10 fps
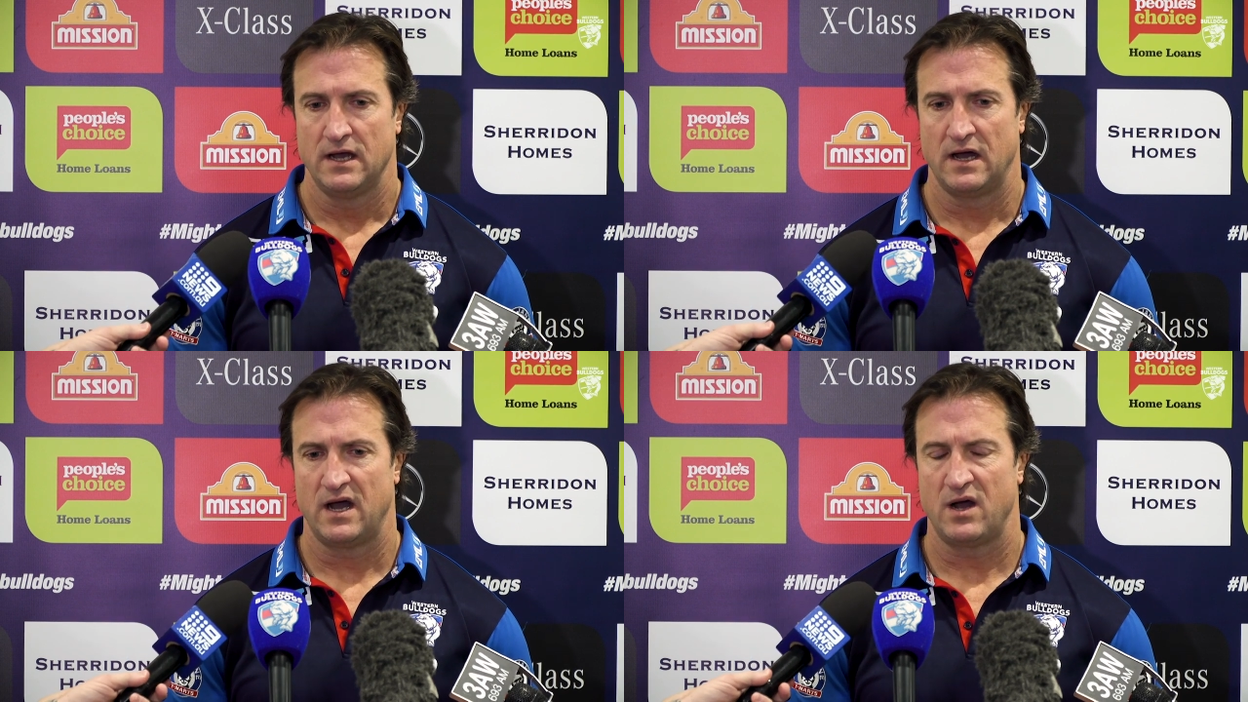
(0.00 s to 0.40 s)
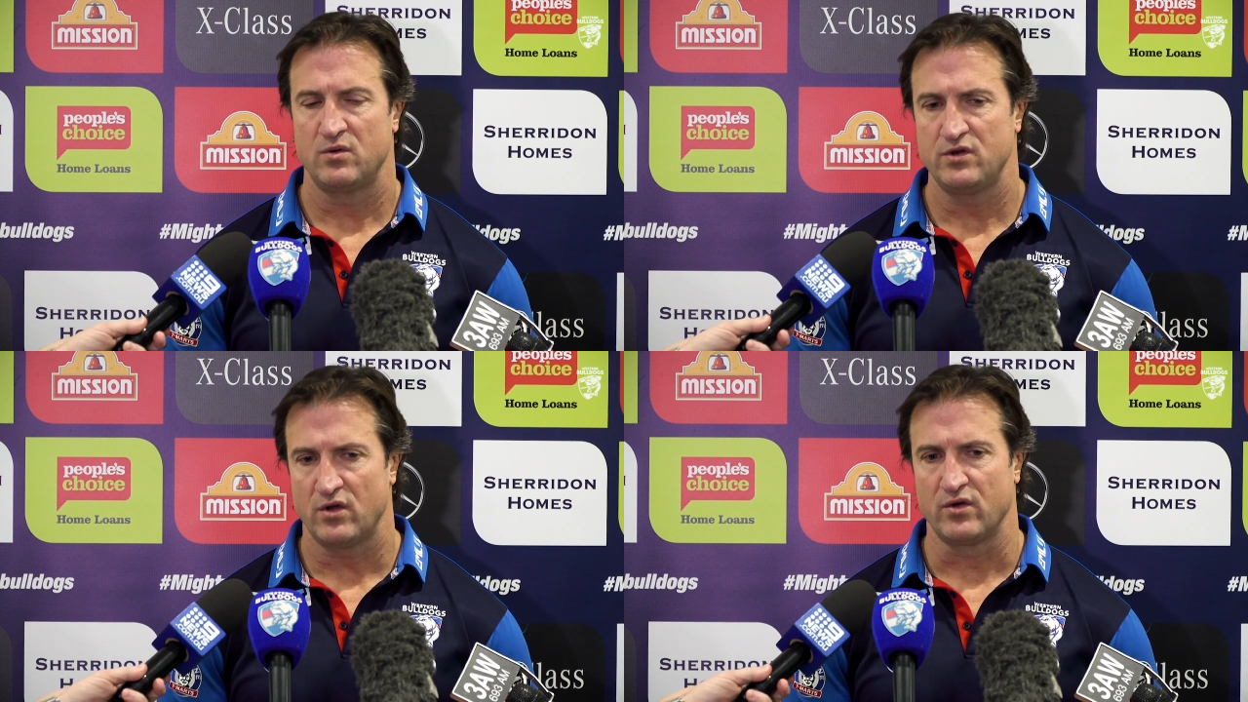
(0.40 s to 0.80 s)
Uh,
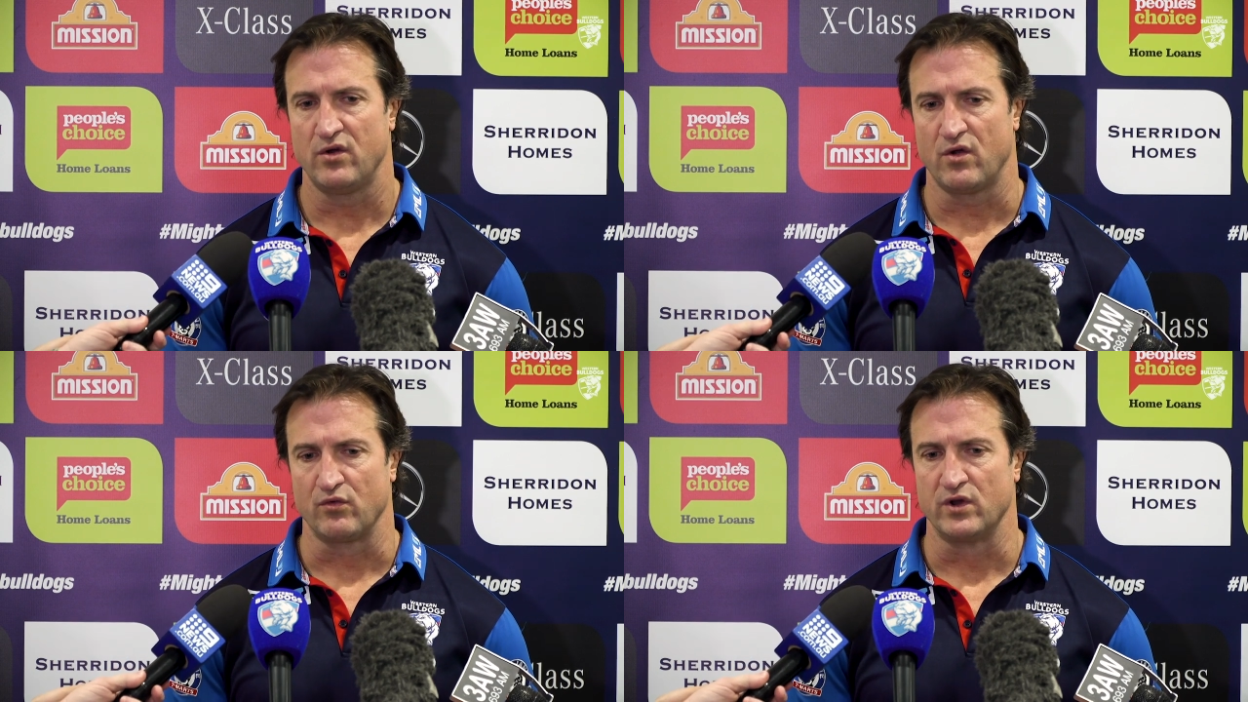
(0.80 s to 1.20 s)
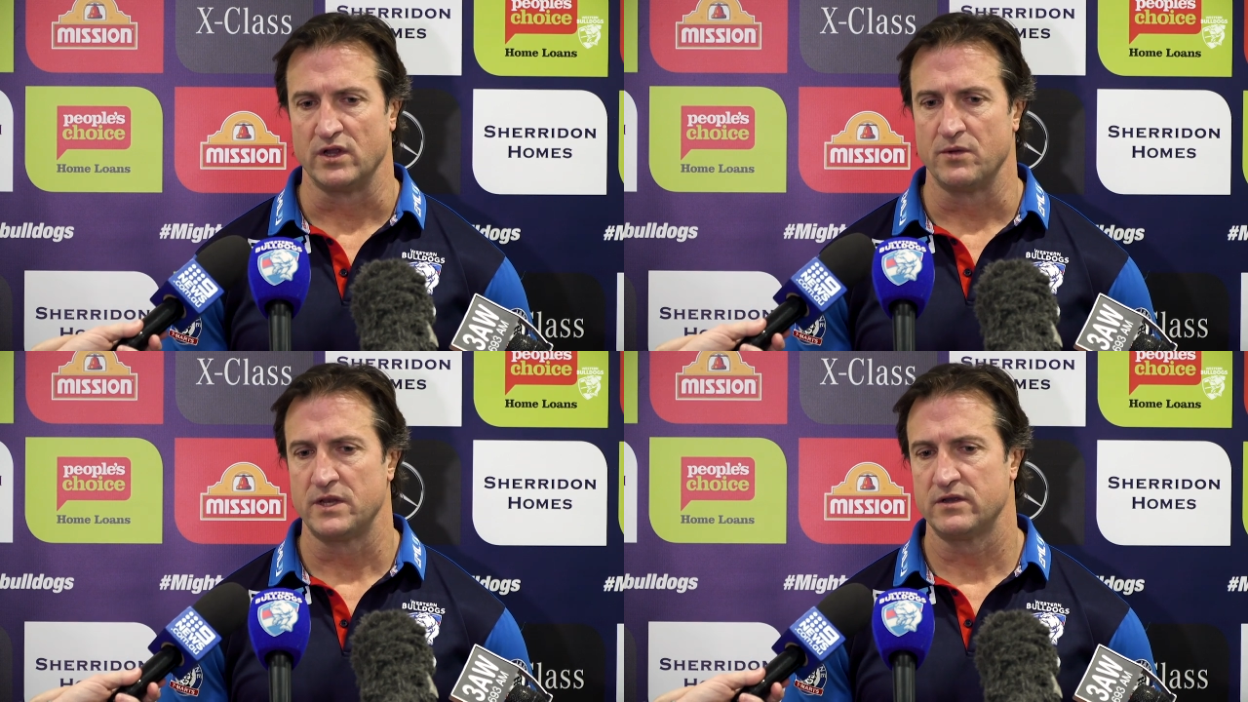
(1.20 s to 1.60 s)
not, not
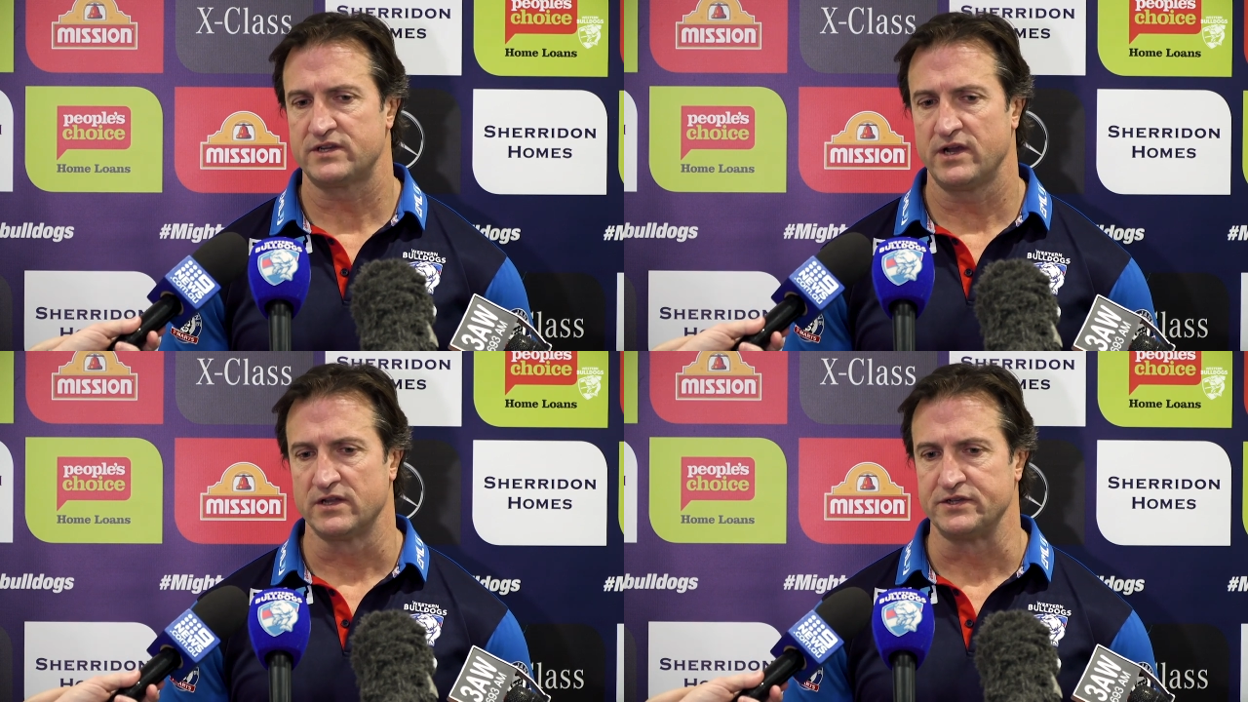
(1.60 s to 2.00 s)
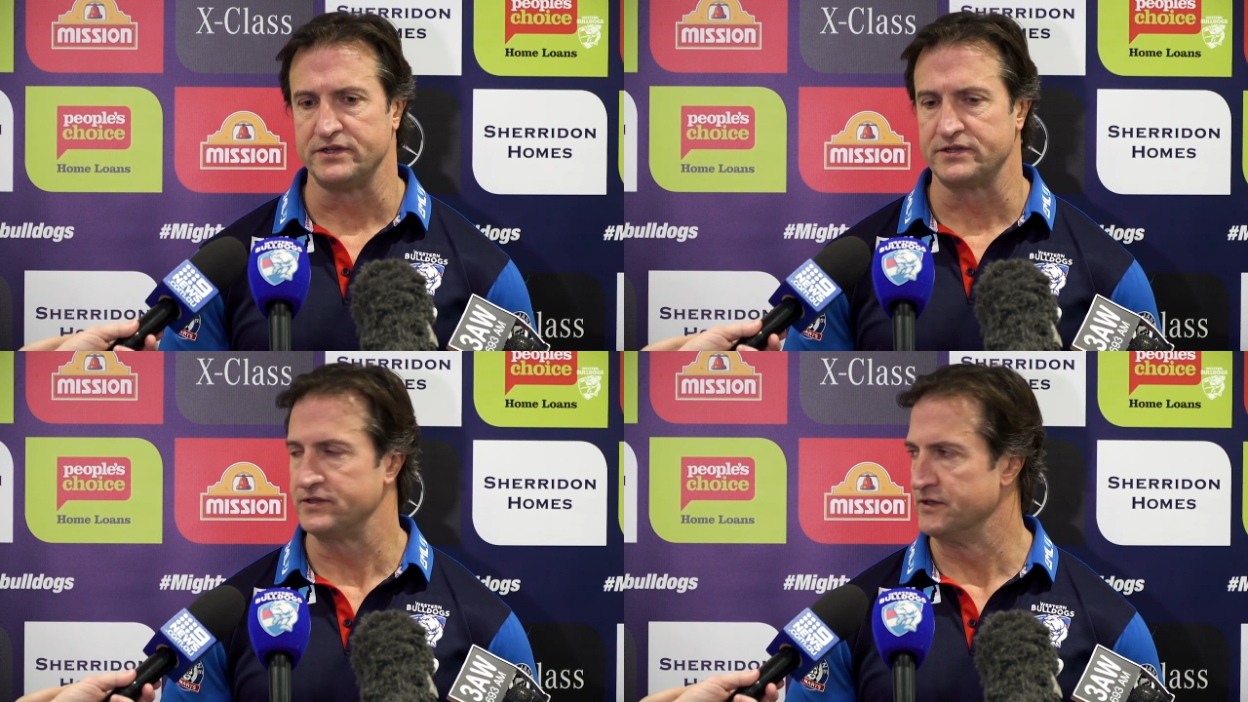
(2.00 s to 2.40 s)
really. I mean, the challenge
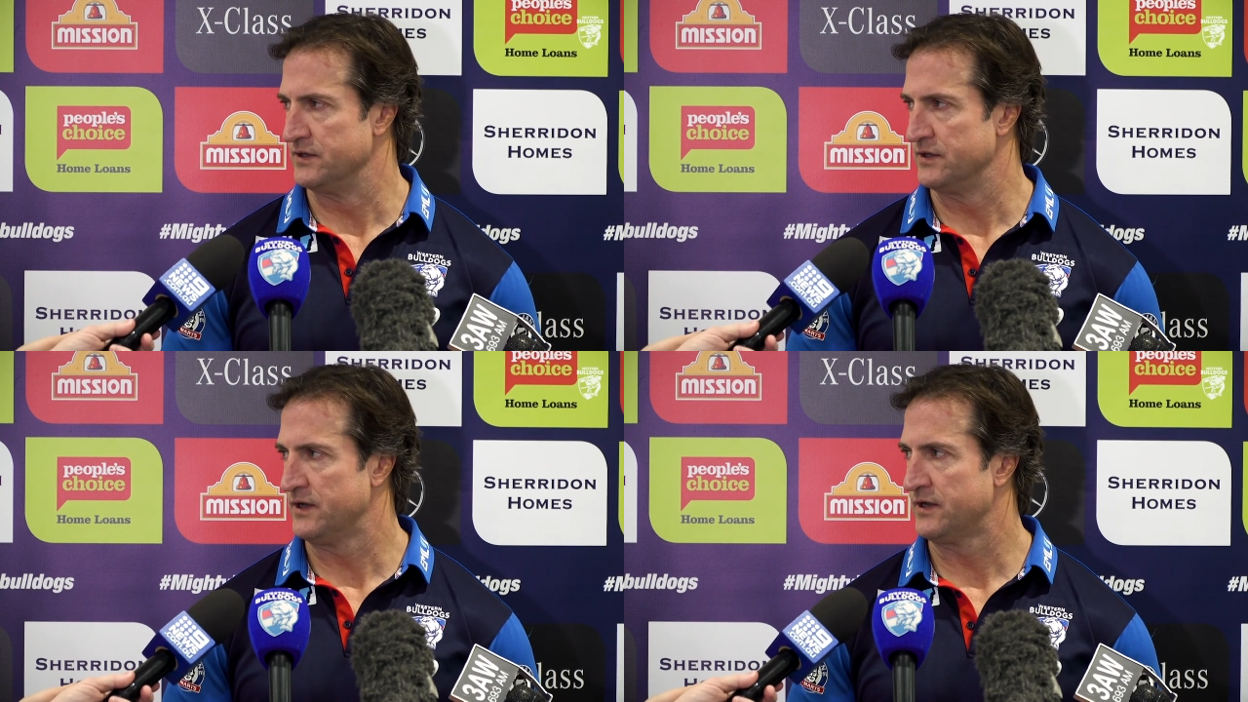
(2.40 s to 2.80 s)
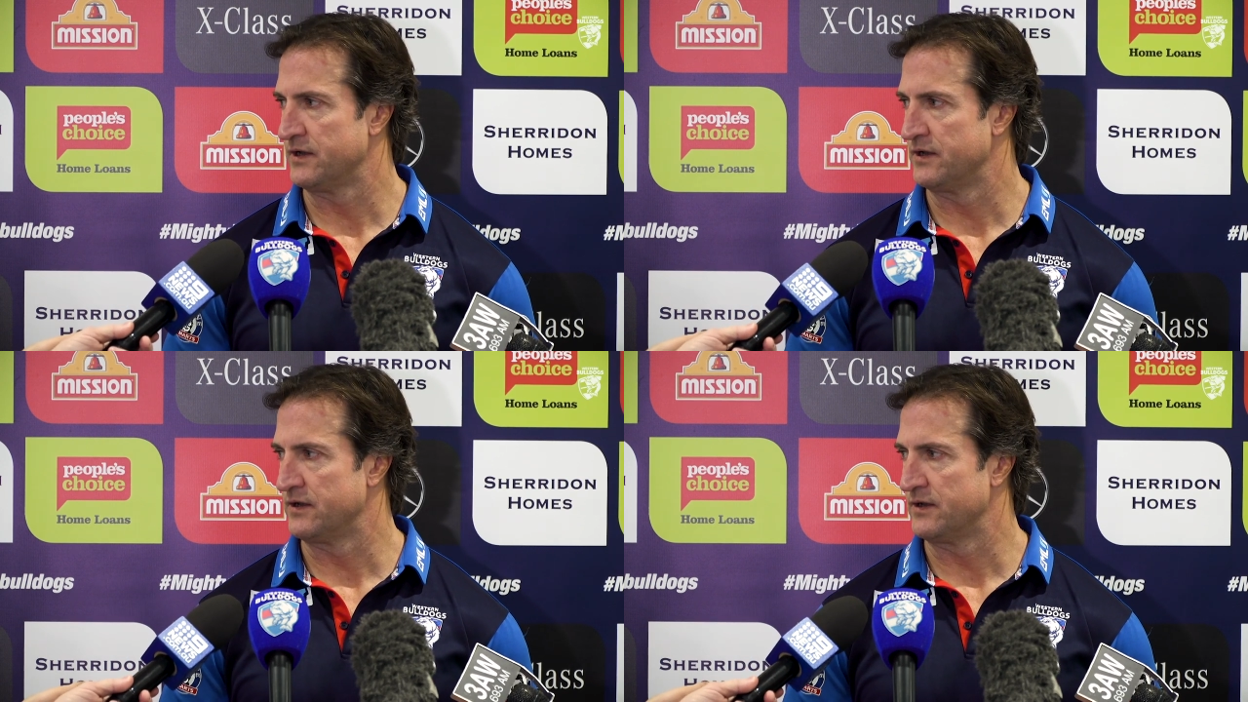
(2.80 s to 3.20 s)
is to
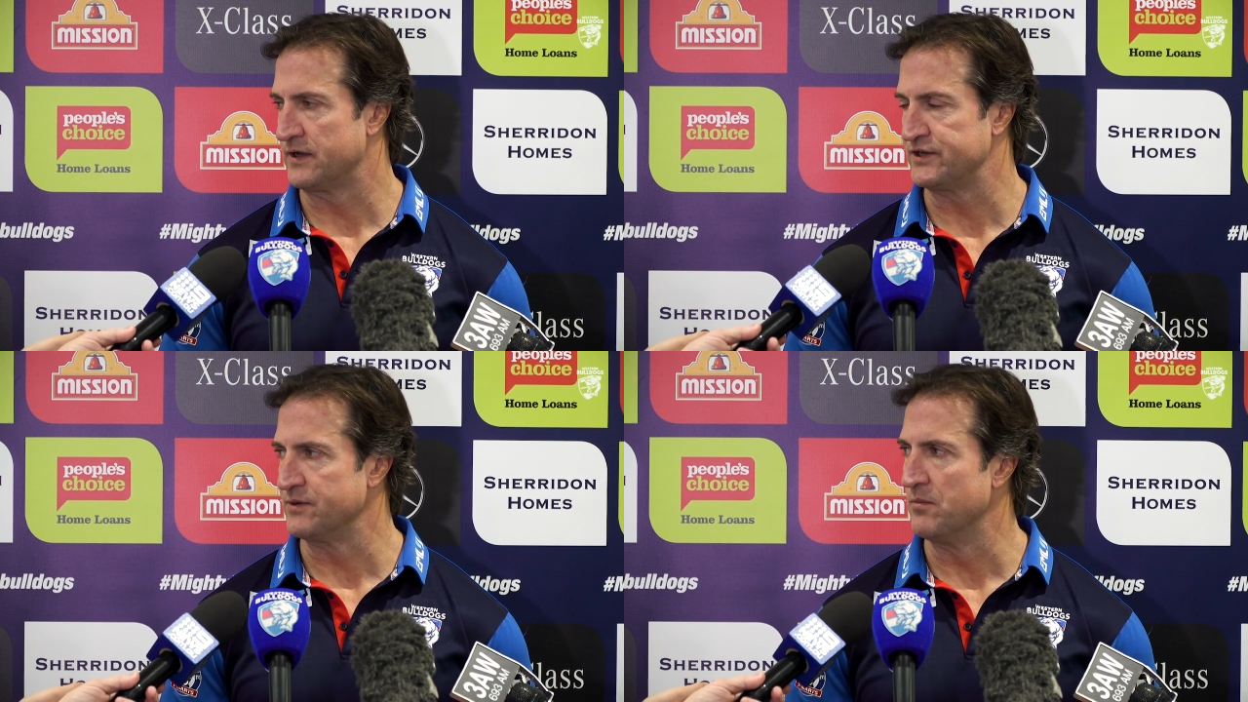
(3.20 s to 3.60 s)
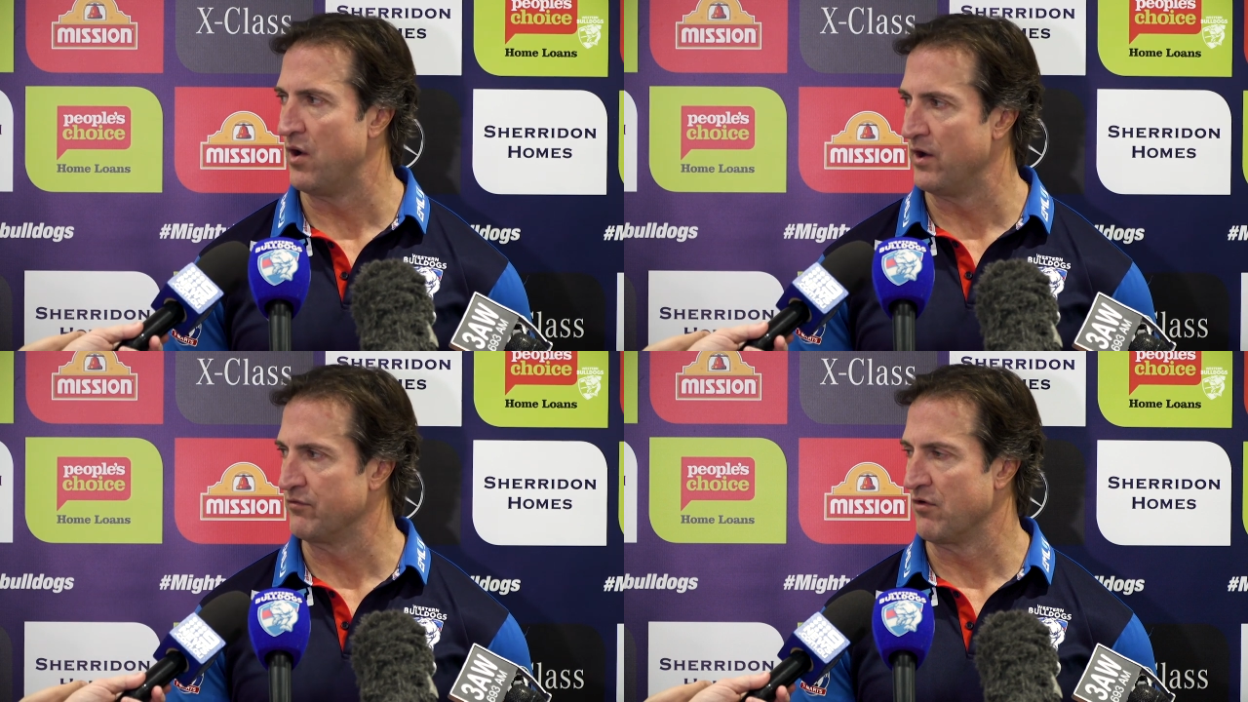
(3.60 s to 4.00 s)
get your
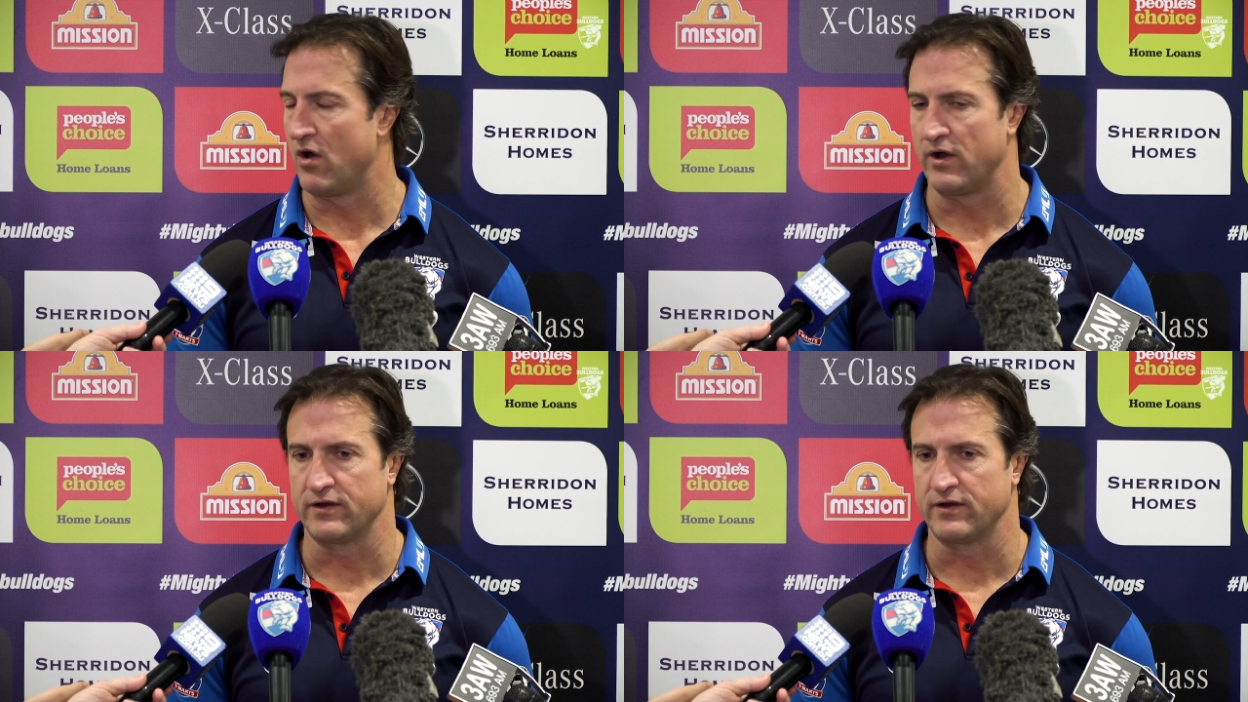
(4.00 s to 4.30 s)
mind right.